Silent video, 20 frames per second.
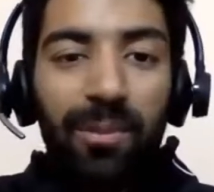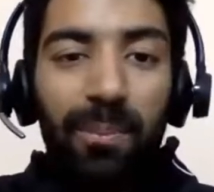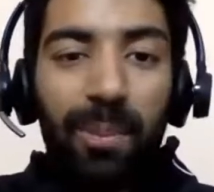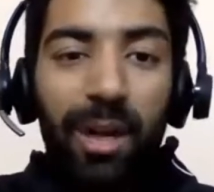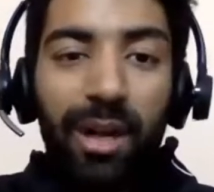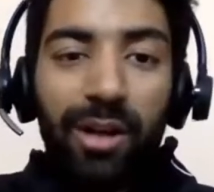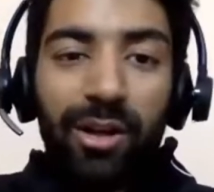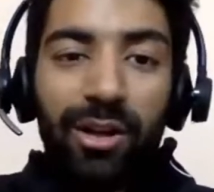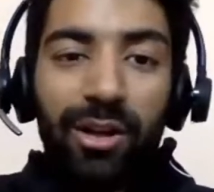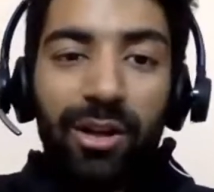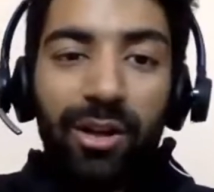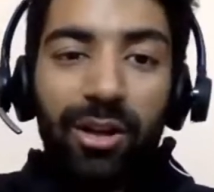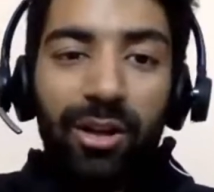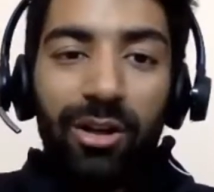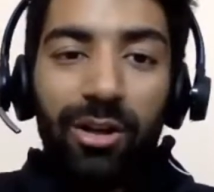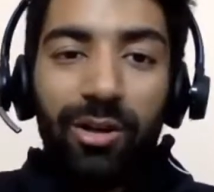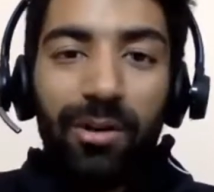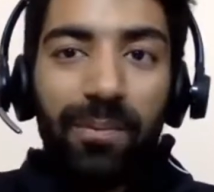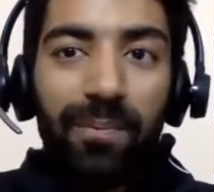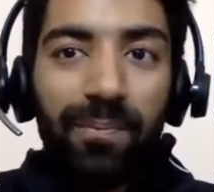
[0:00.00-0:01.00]
But
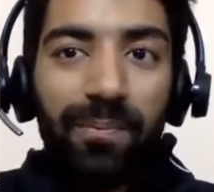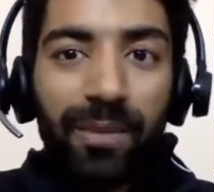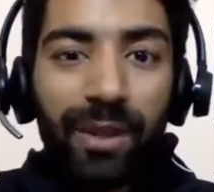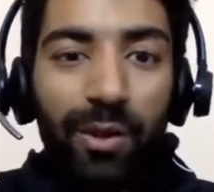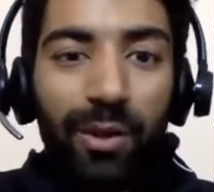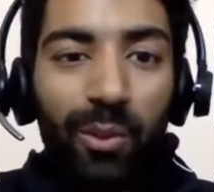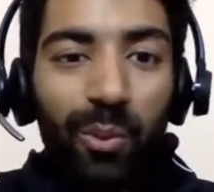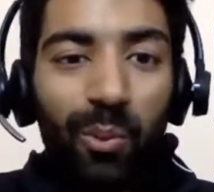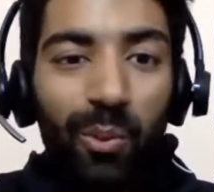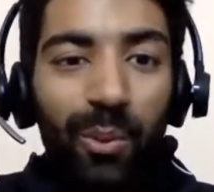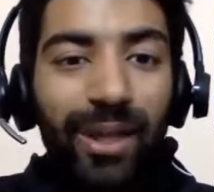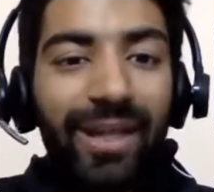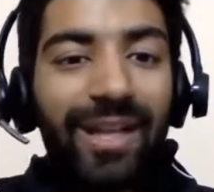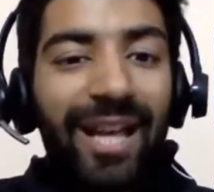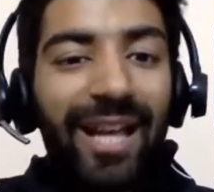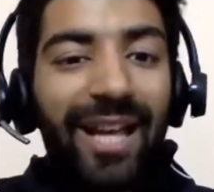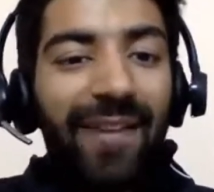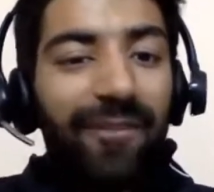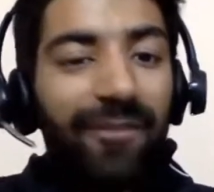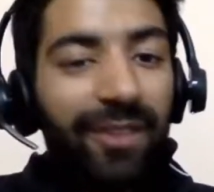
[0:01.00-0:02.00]
with
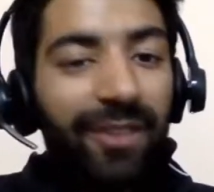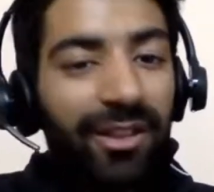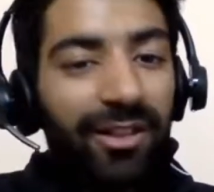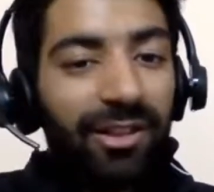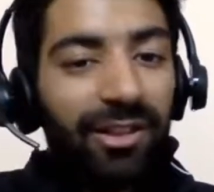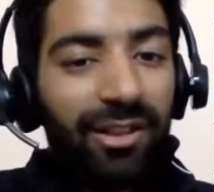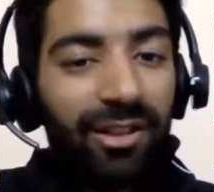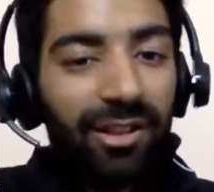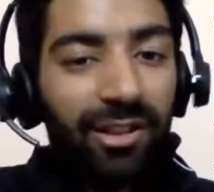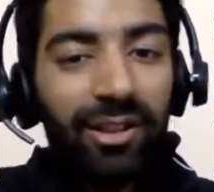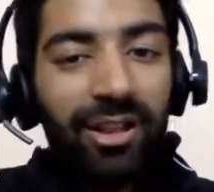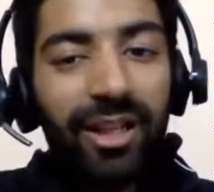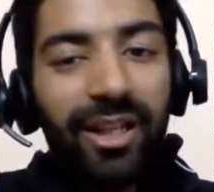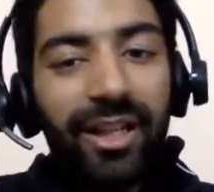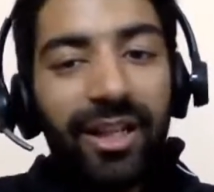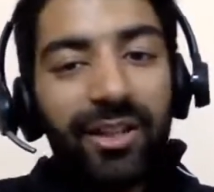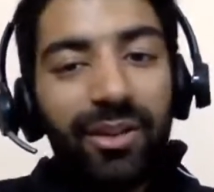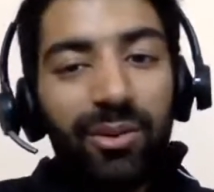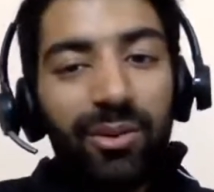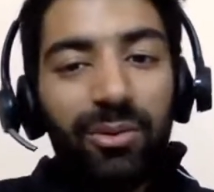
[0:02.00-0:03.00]
time, with
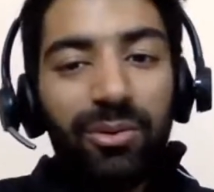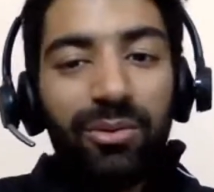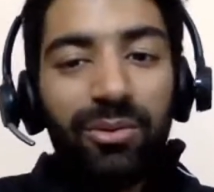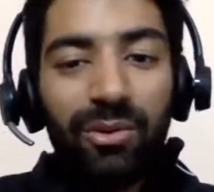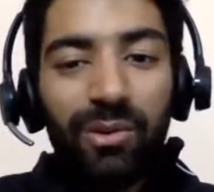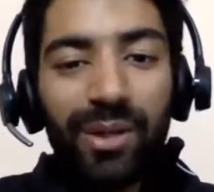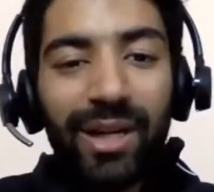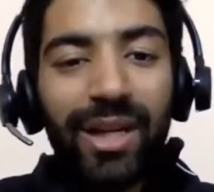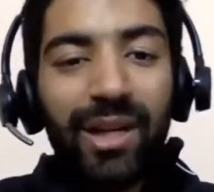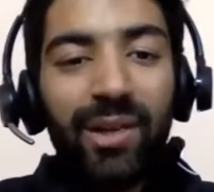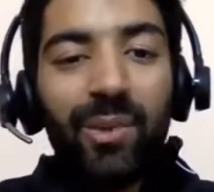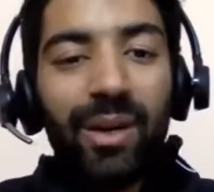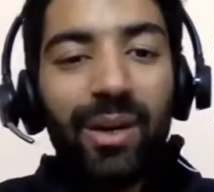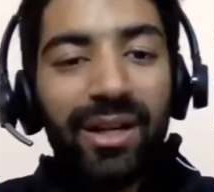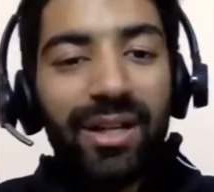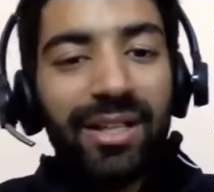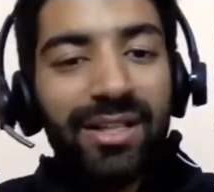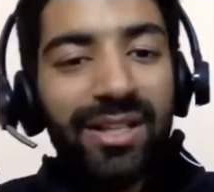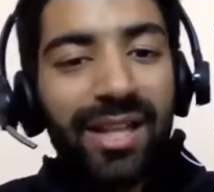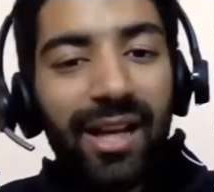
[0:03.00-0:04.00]
learning, you get to
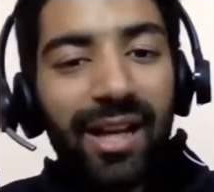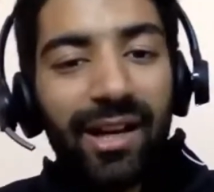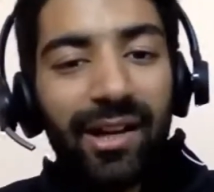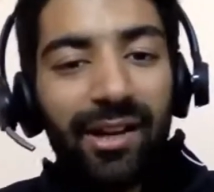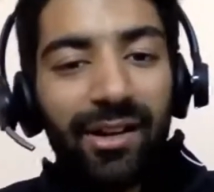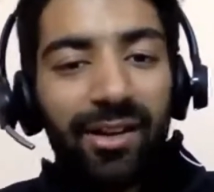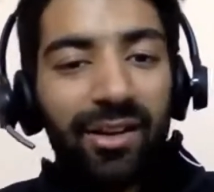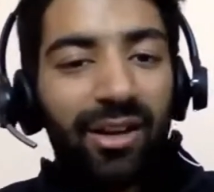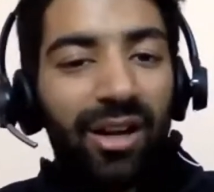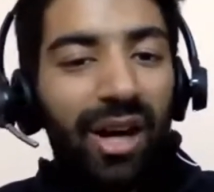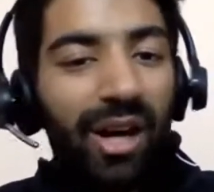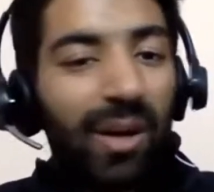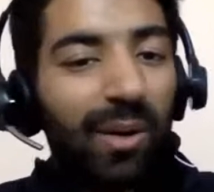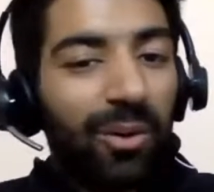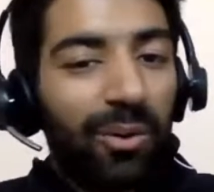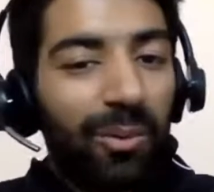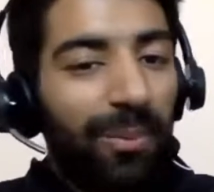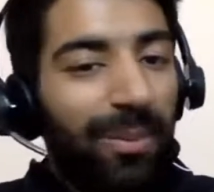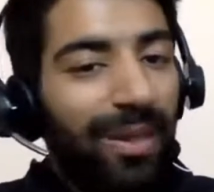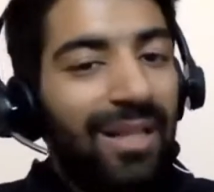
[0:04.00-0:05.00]
understand how
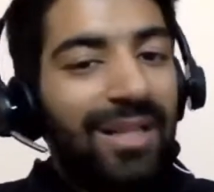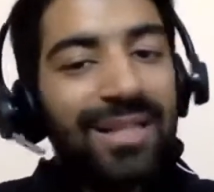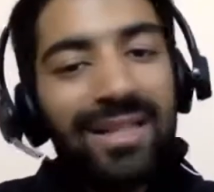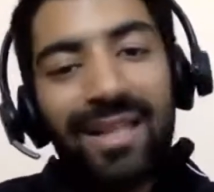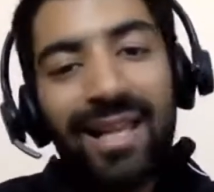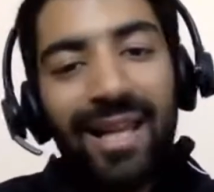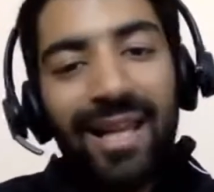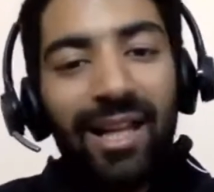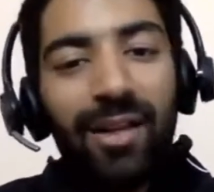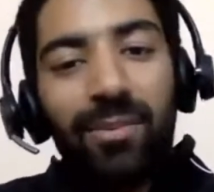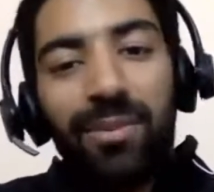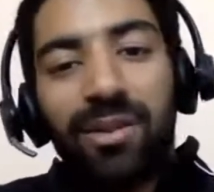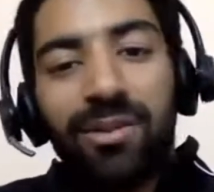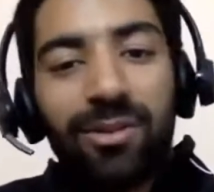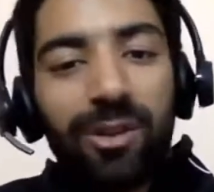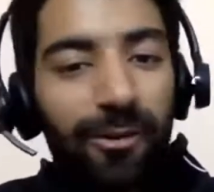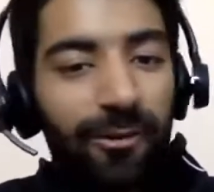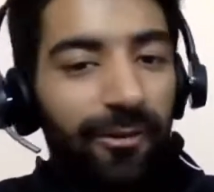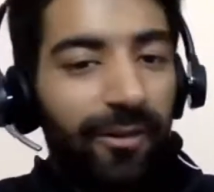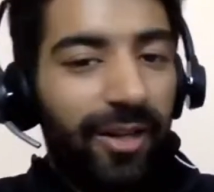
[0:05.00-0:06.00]
to build scalable
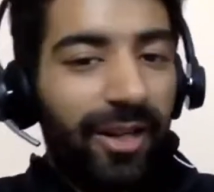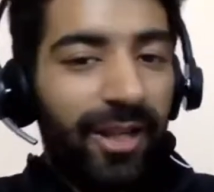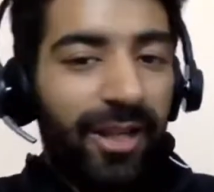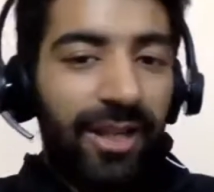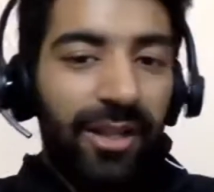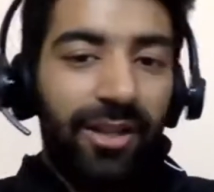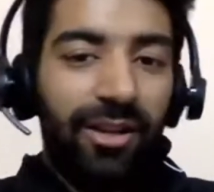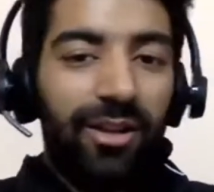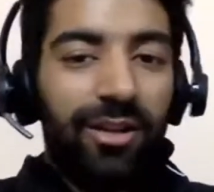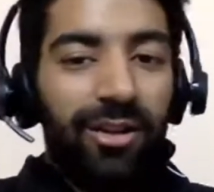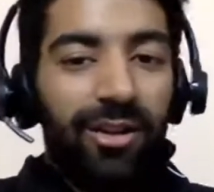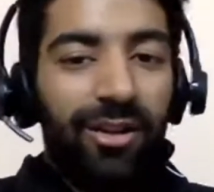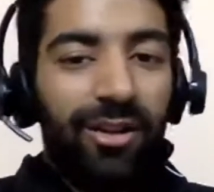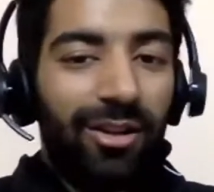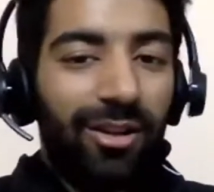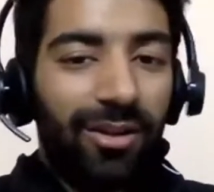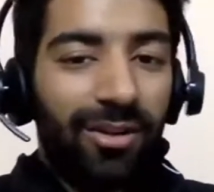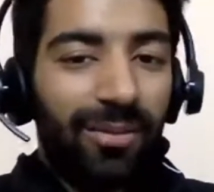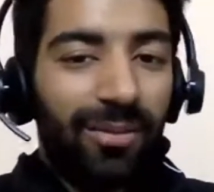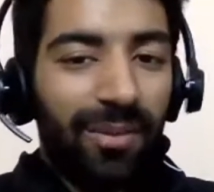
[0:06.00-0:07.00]
software, and
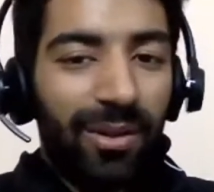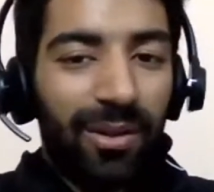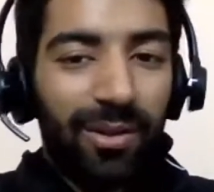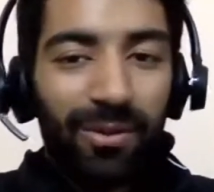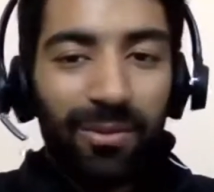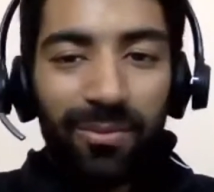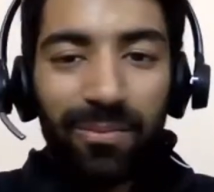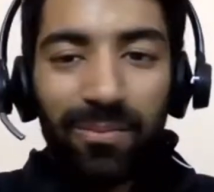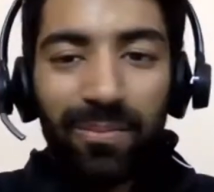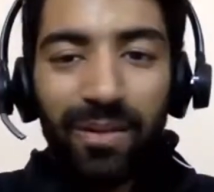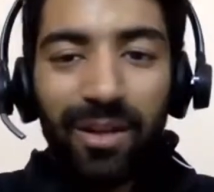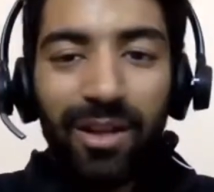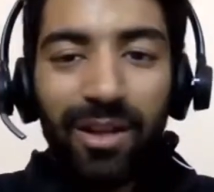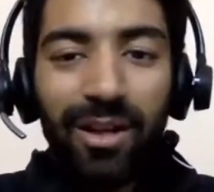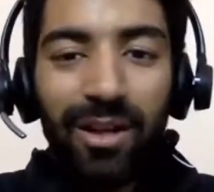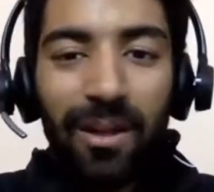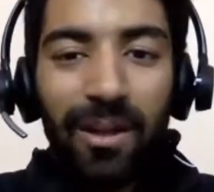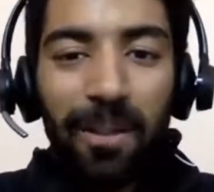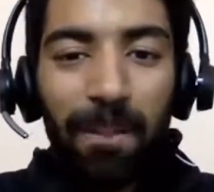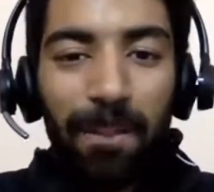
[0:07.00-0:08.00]

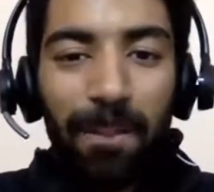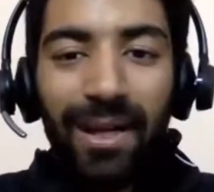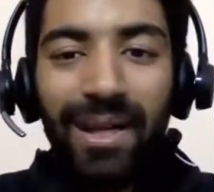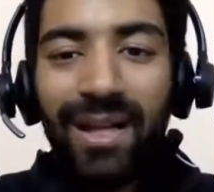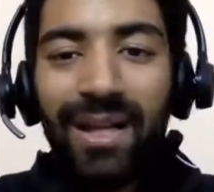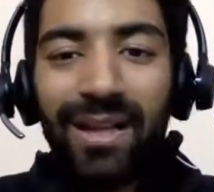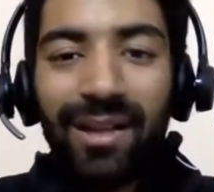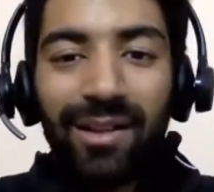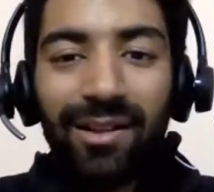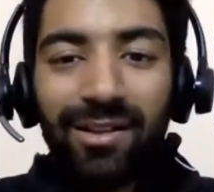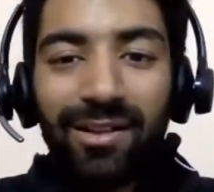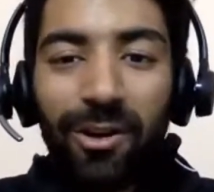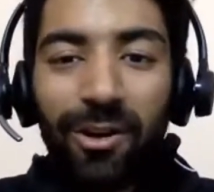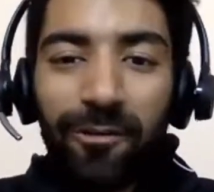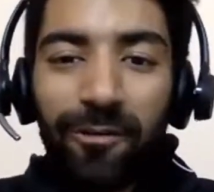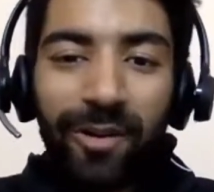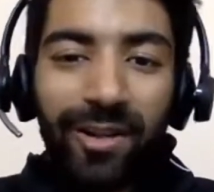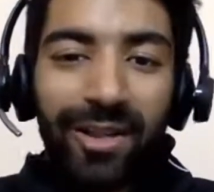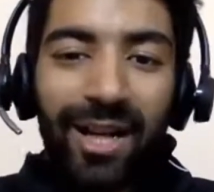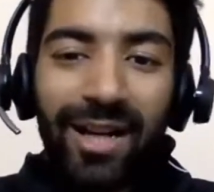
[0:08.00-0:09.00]
building
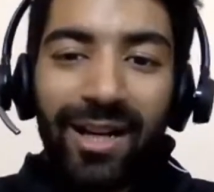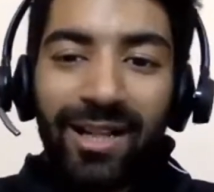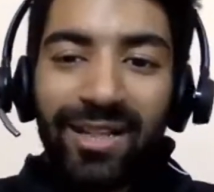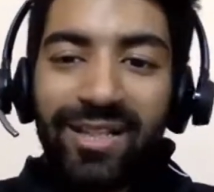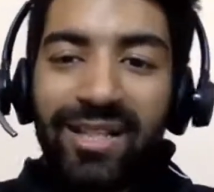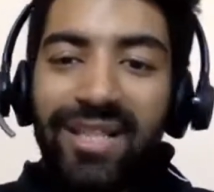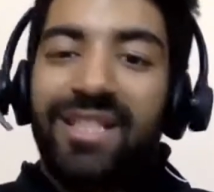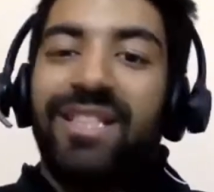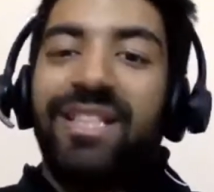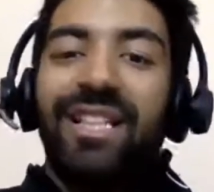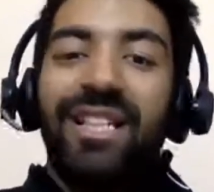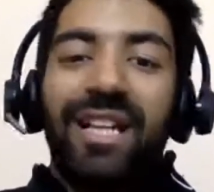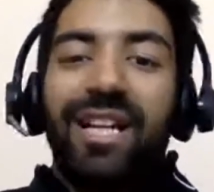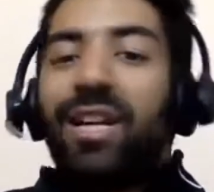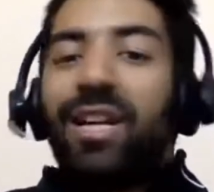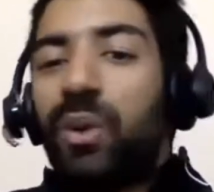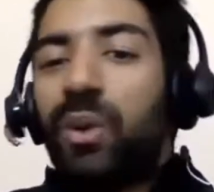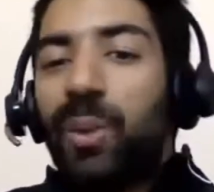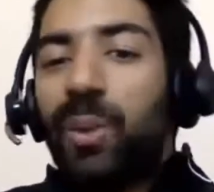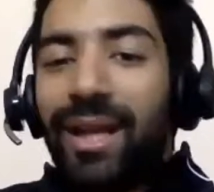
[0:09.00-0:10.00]
software that is
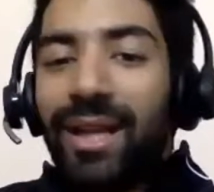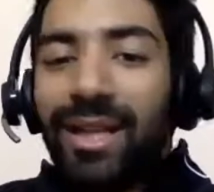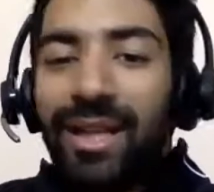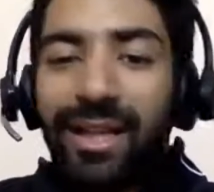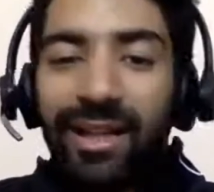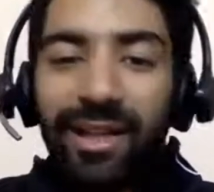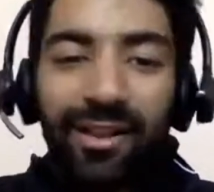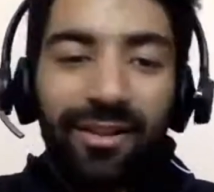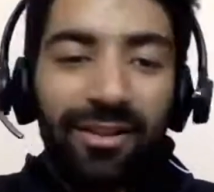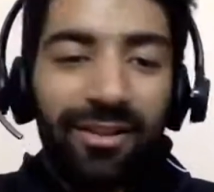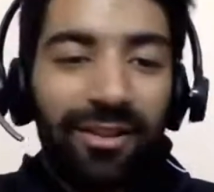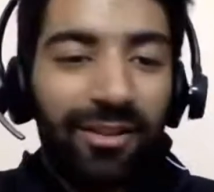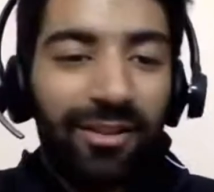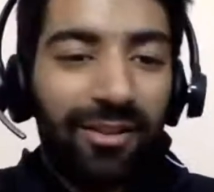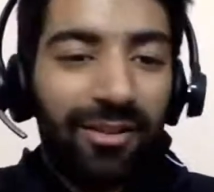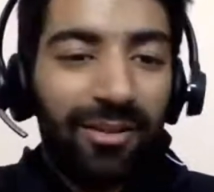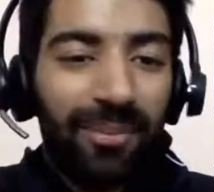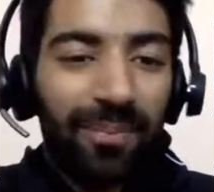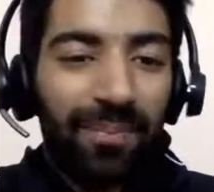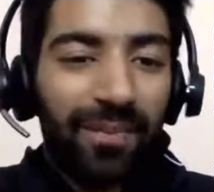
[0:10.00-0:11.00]
resilient to you
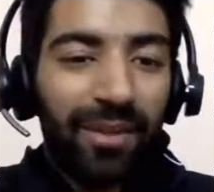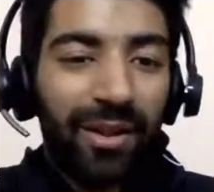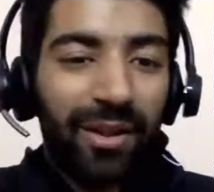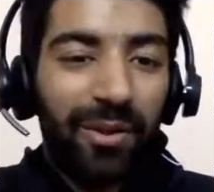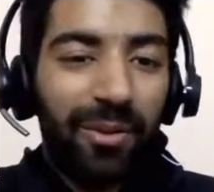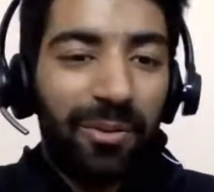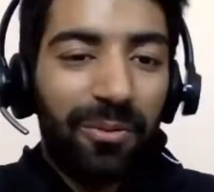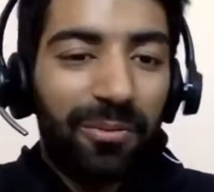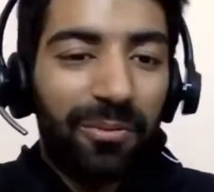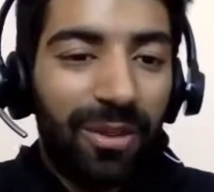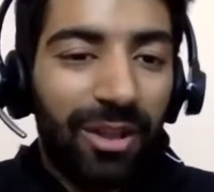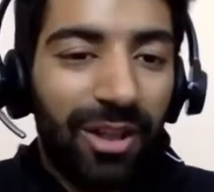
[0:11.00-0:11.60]
know